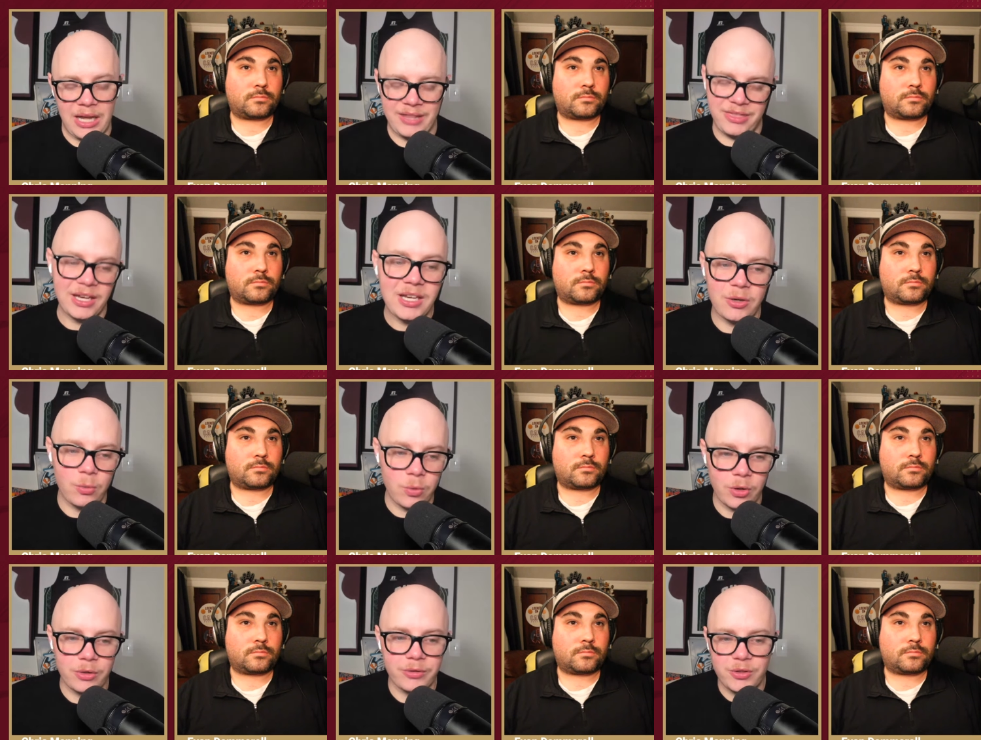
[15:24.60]
Speaker 1: I think in a
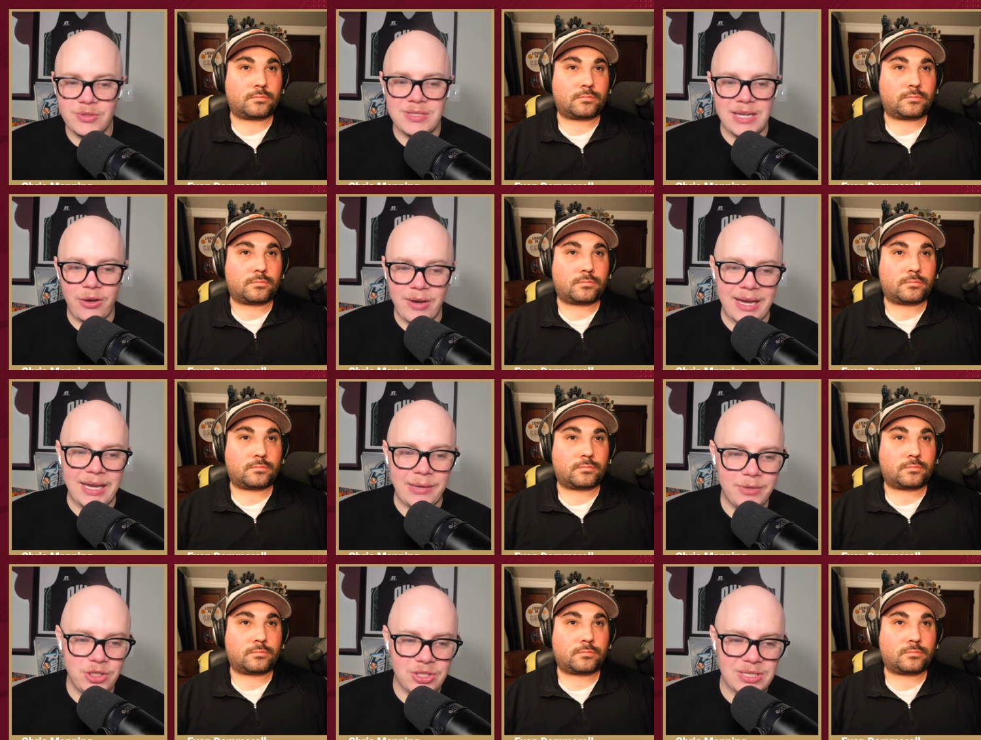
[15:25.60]
world you'd say, okay,
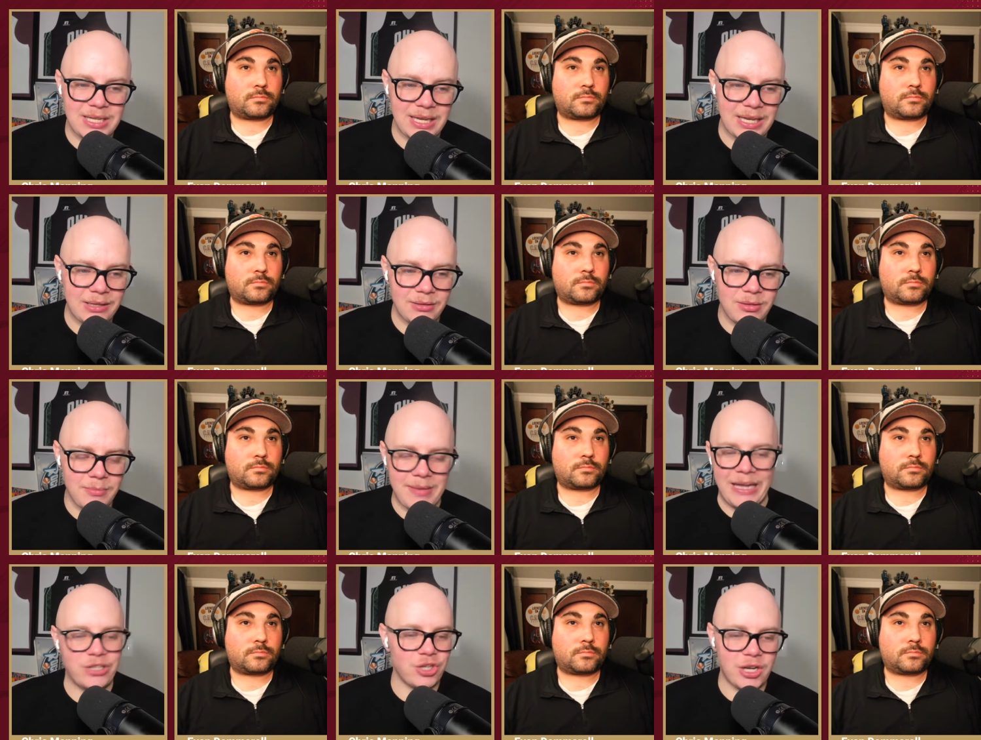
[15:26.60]
can we just get the
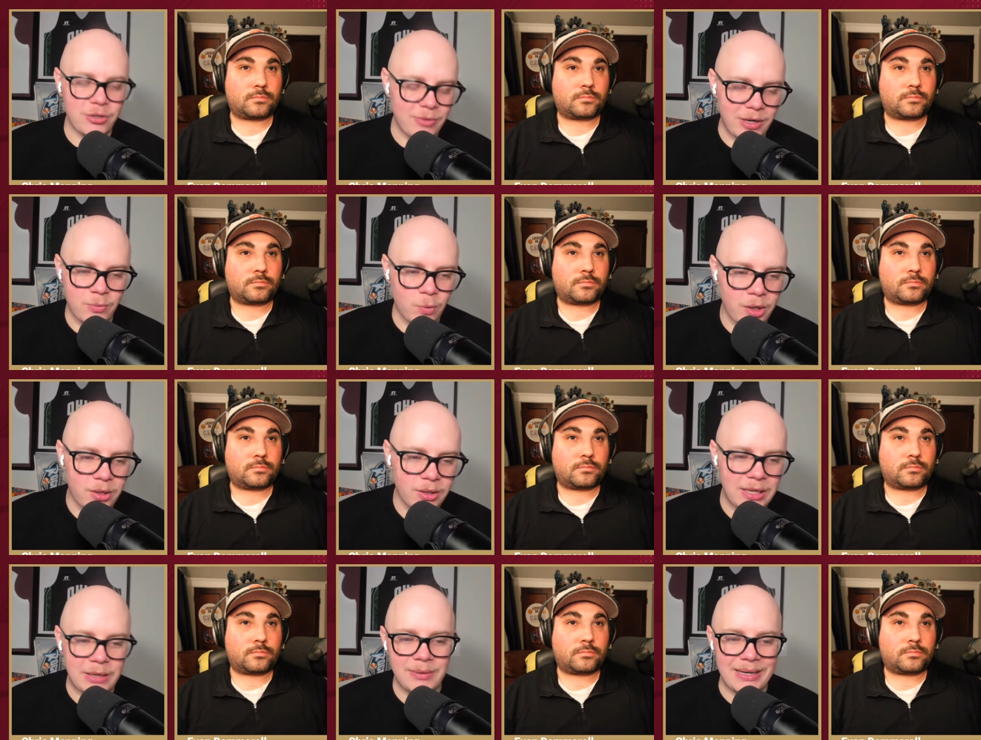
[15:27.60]
Magic in round
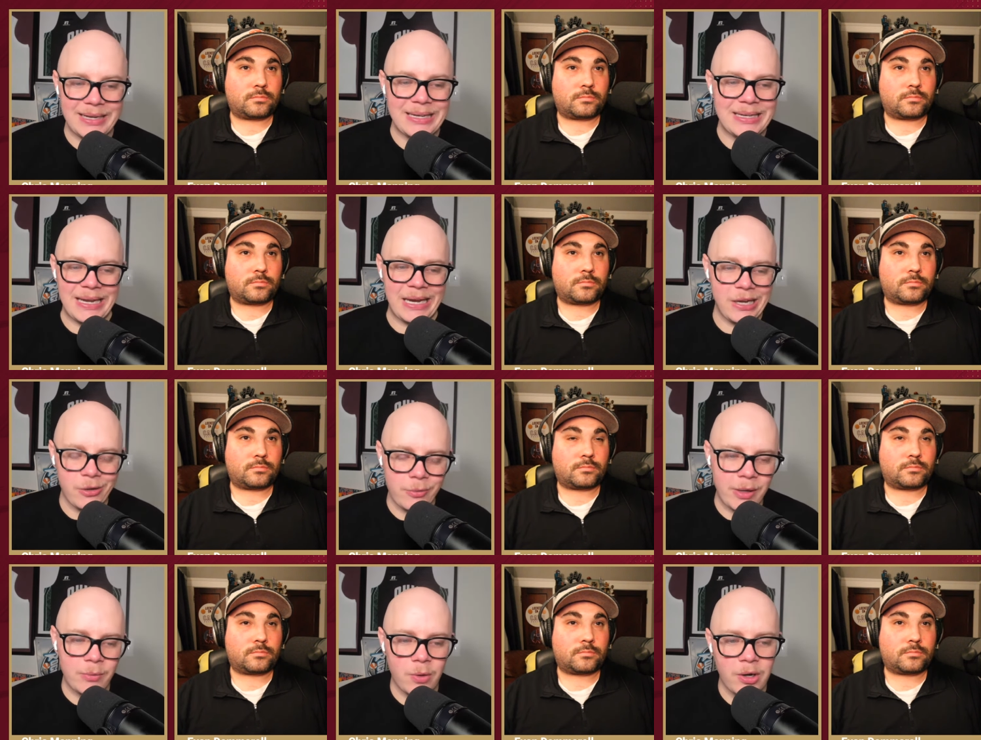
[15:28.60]
one? Can we get Indiana
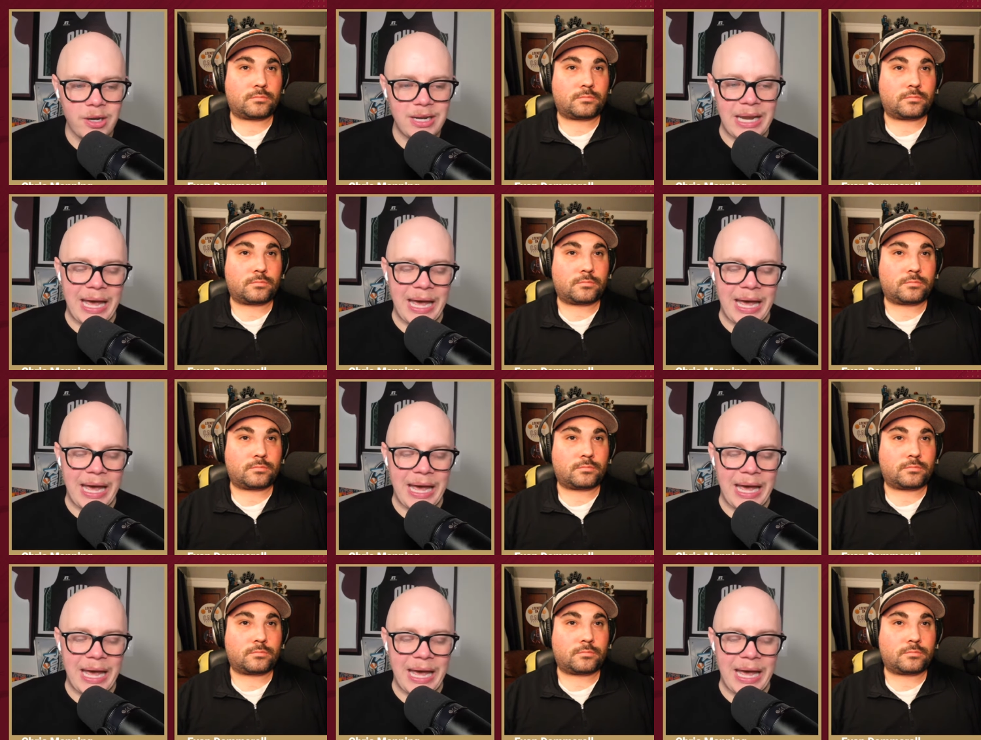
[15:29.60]
in round one